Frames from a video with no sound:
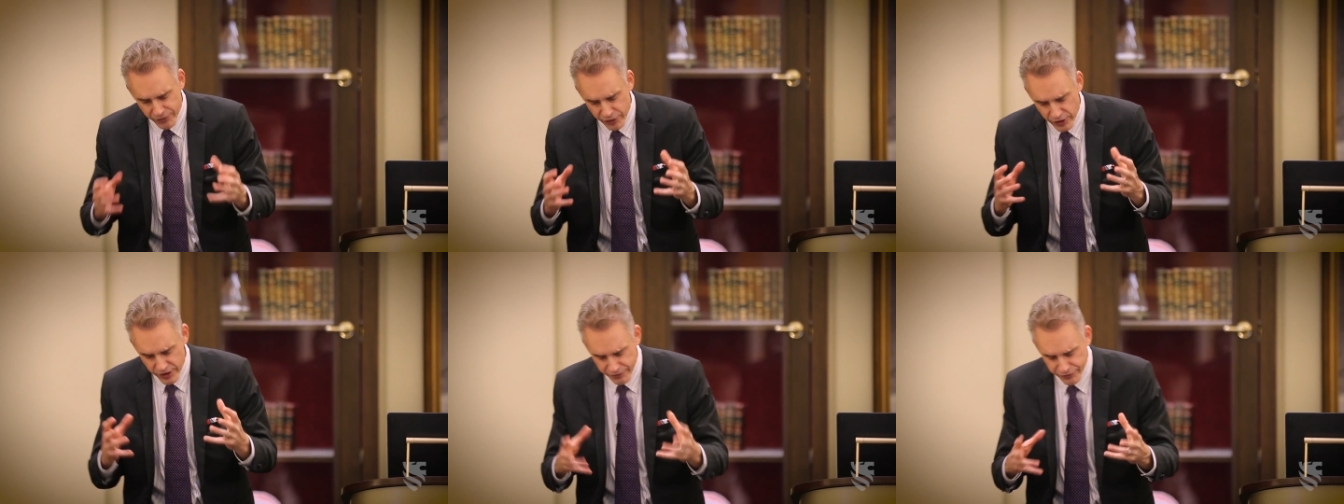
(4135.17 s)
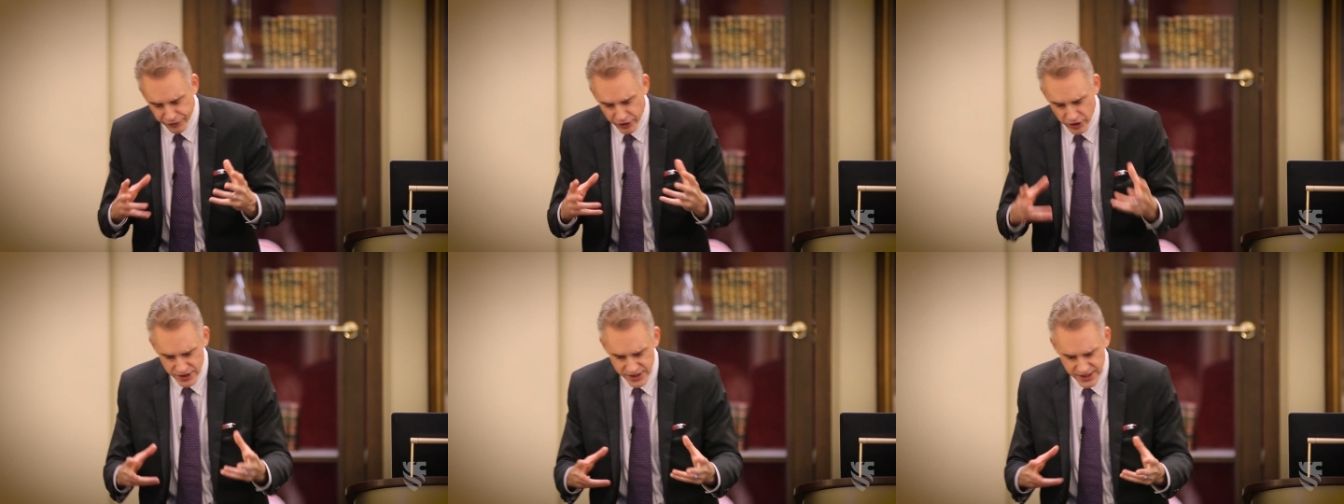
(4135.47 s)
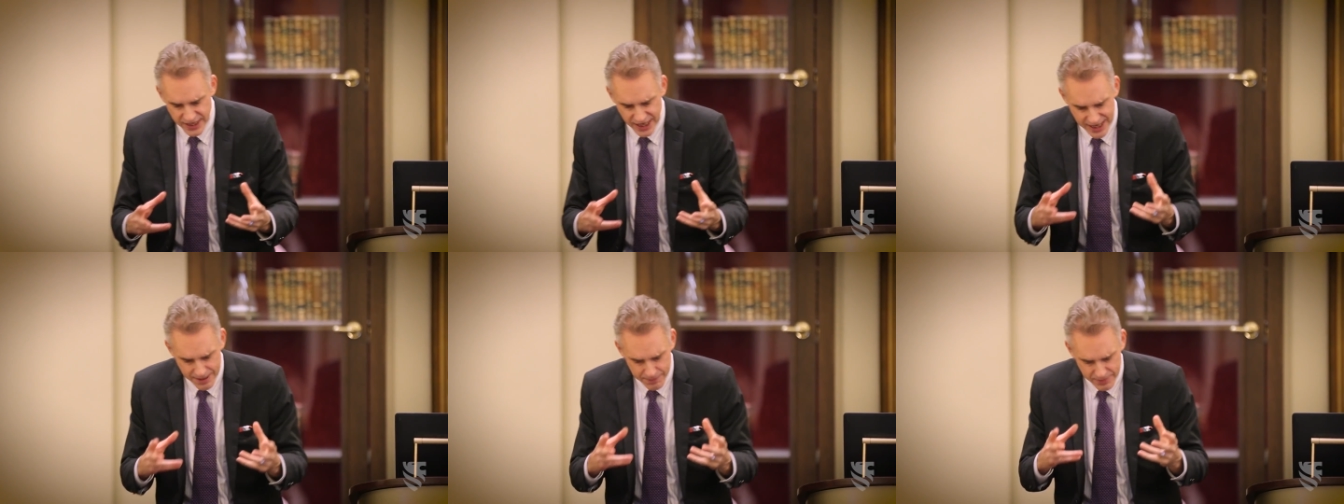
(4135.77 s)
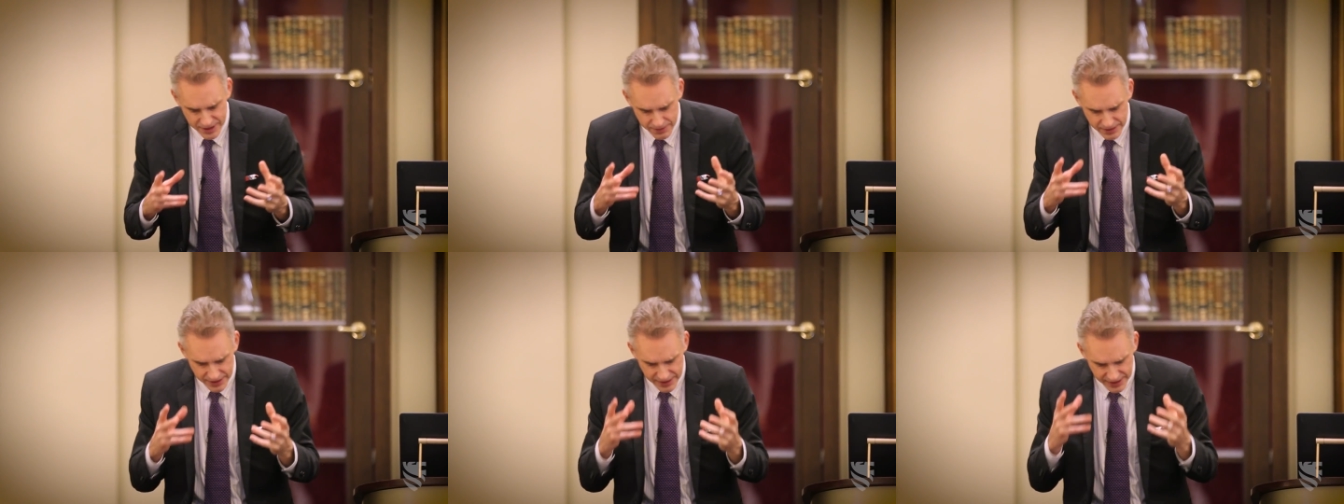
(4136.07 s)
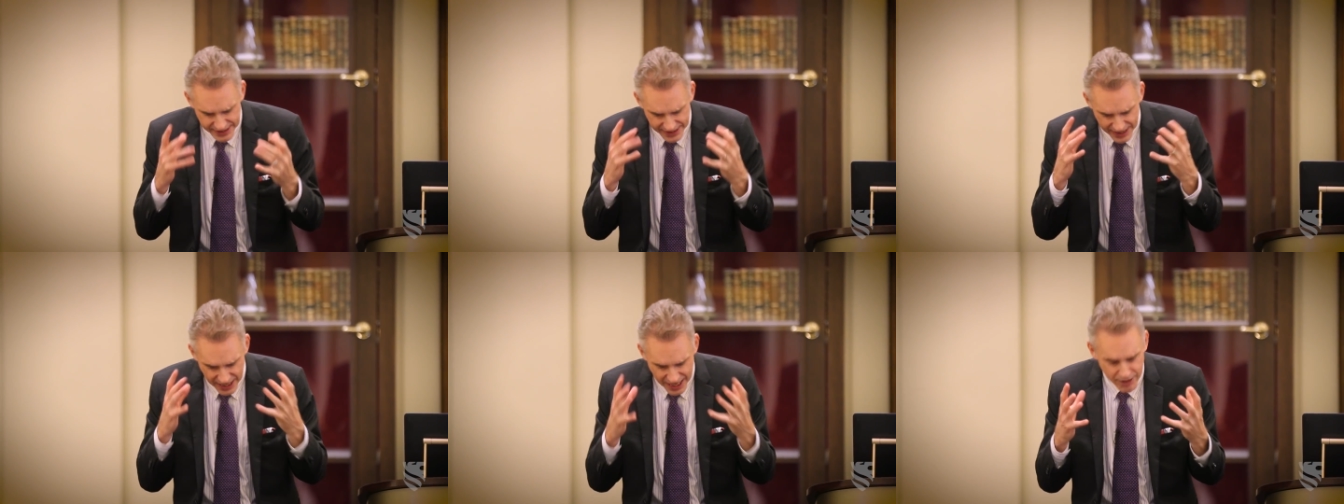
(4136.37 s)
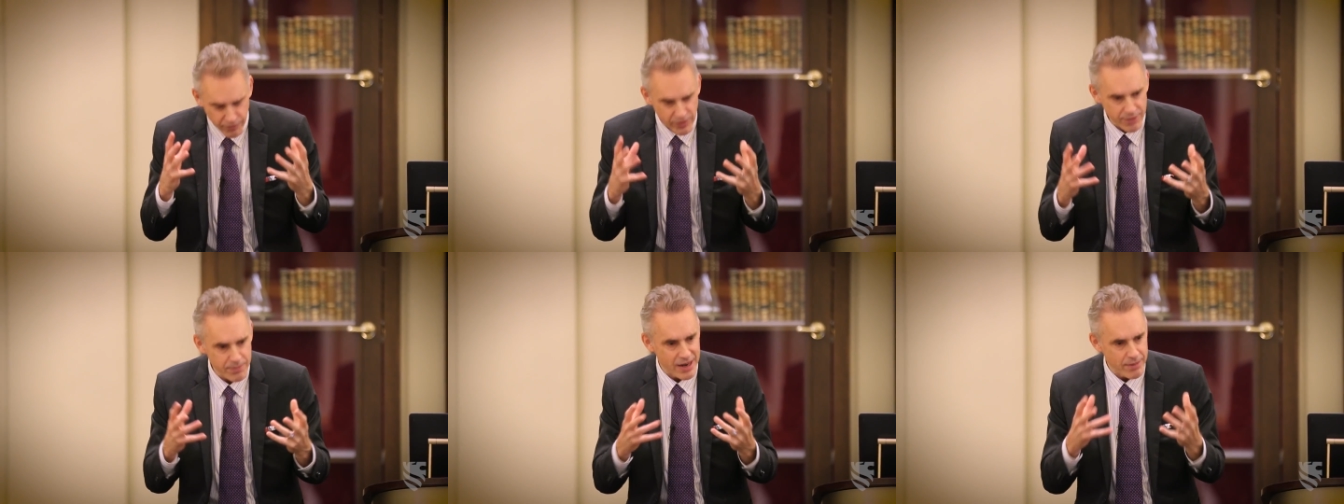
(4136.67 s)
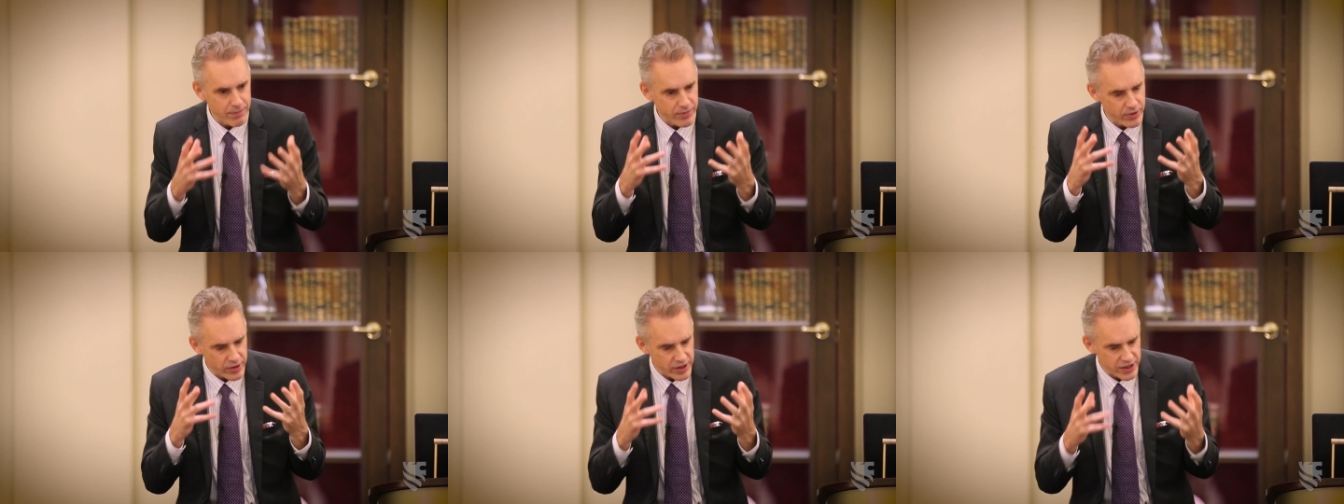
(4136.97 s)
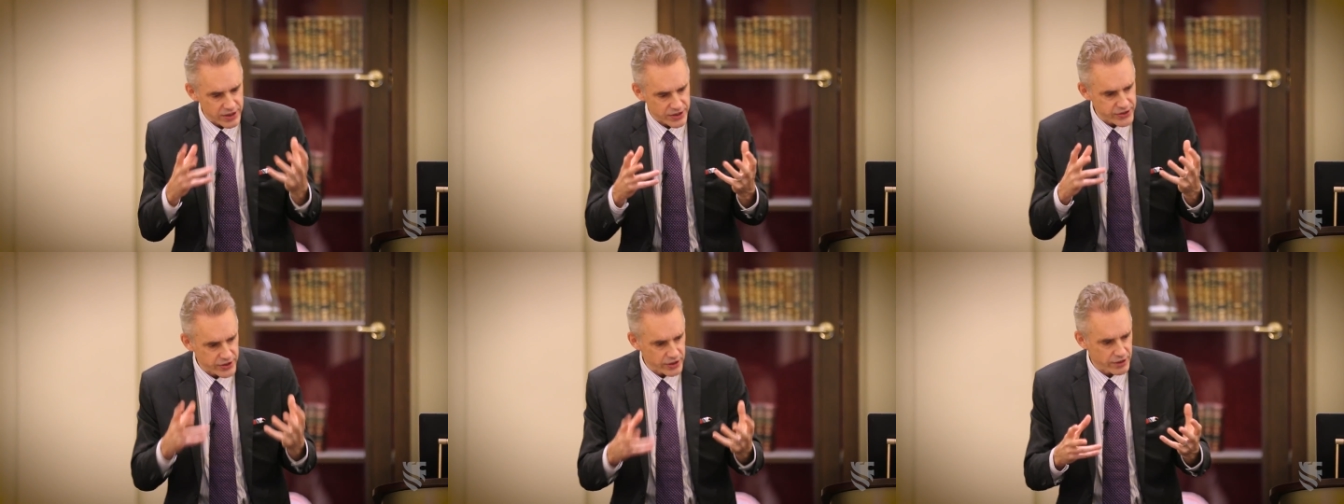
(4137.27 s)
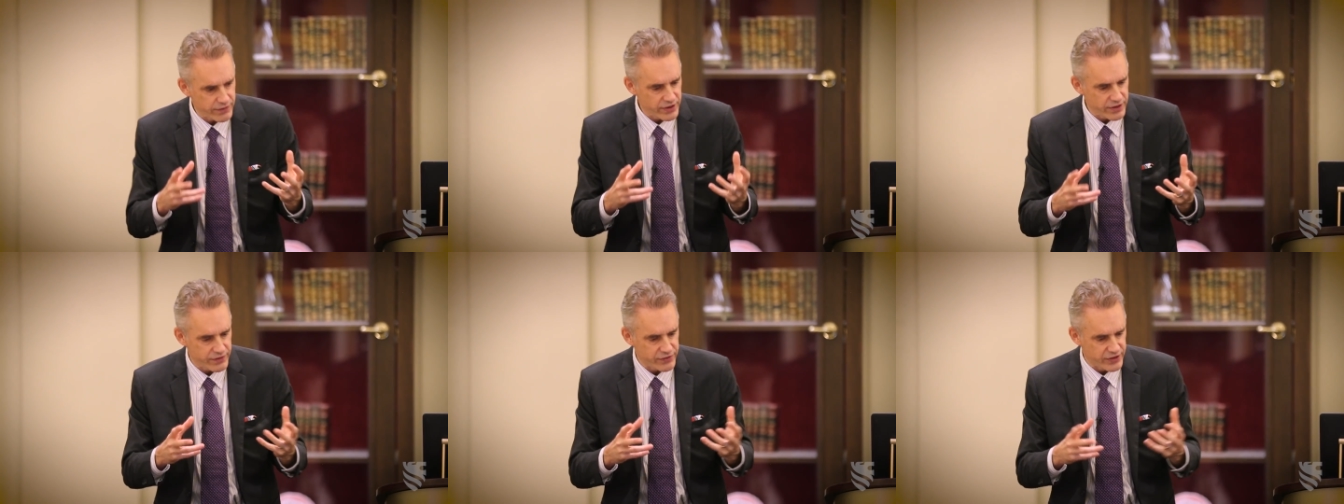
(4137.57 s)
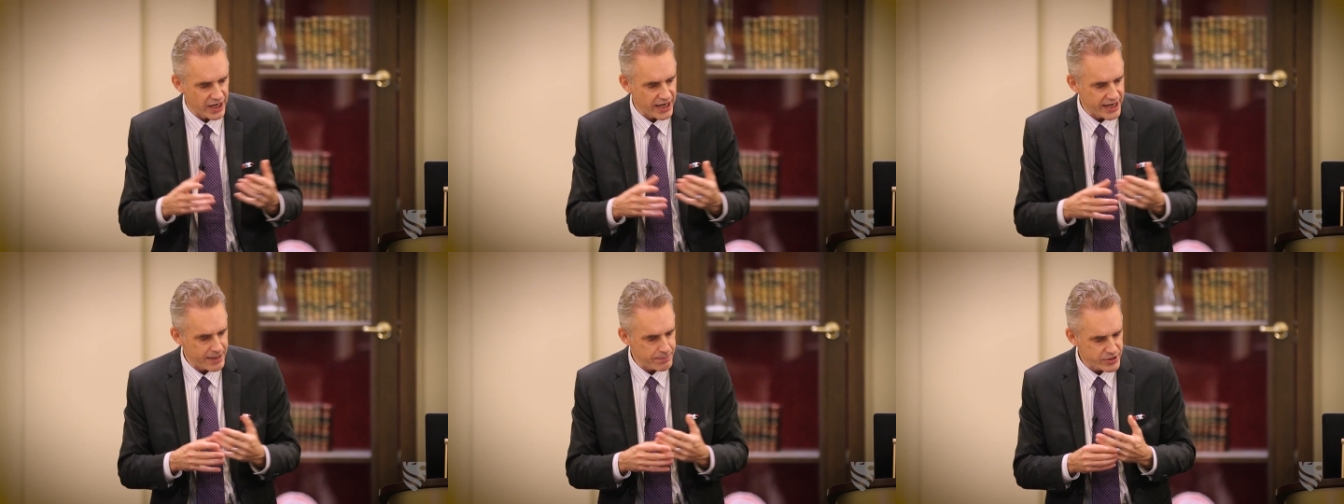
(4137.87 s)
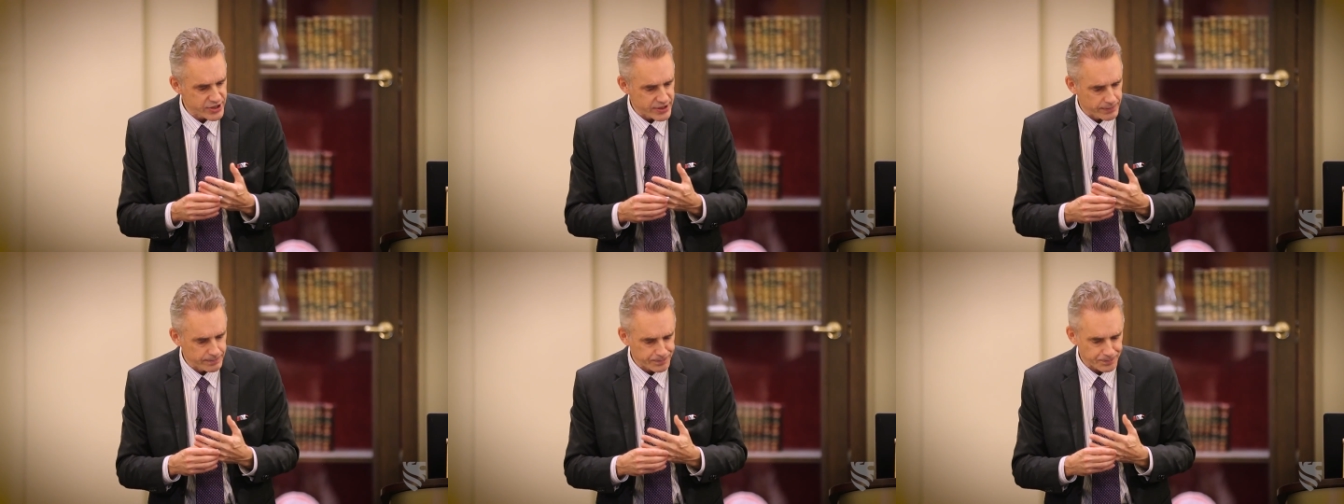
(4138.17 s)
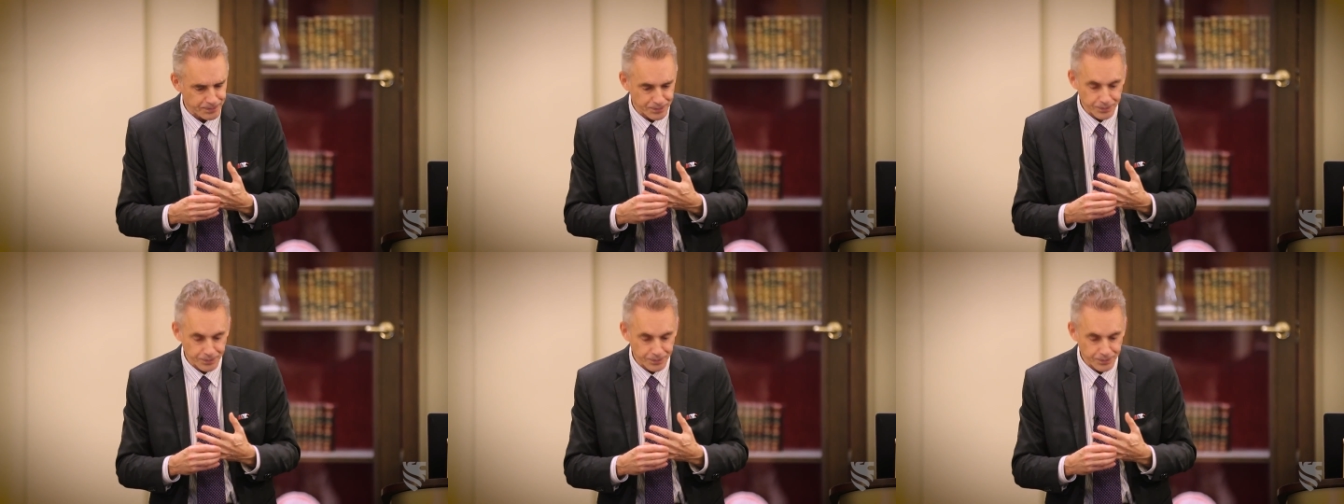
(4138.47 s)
for the first time that I remember, conservative types,